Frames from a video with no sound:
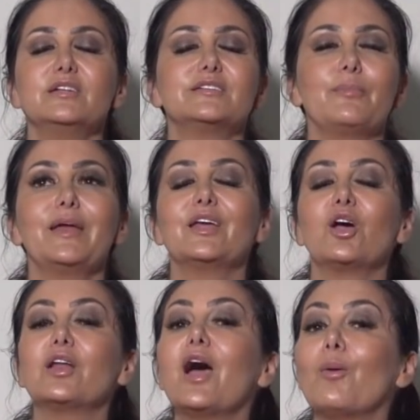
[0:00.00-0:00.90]
depending
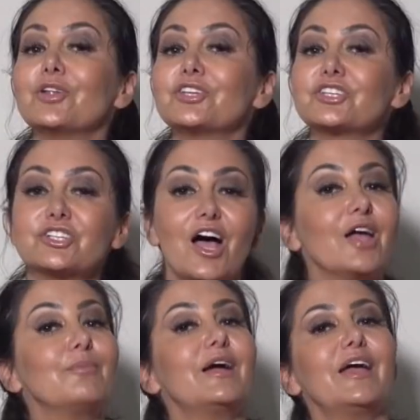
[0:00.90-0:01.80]
on how much
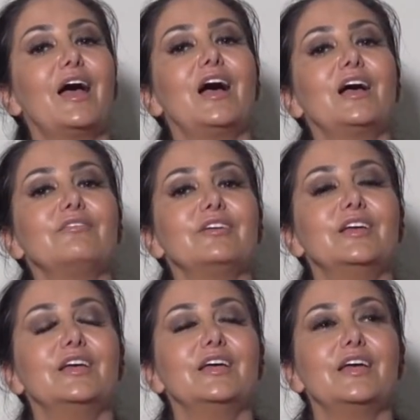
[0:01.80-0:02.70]
time I have
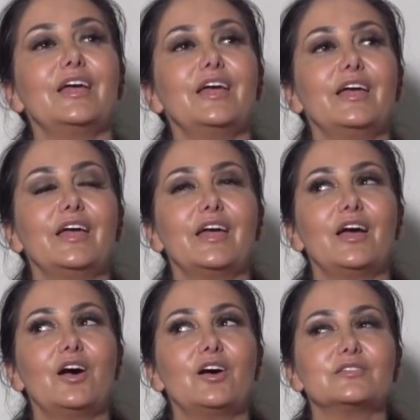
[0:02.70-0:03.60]

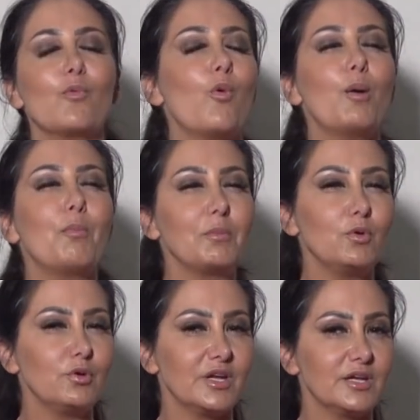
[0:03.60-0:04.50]
and what my
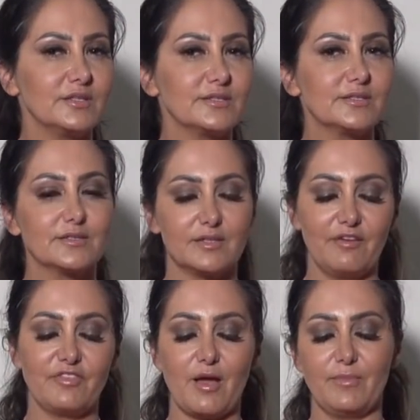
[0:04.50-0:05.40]
mood is,
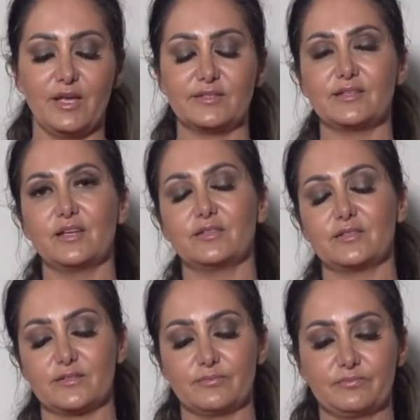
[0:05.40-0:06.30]
if that makes sense.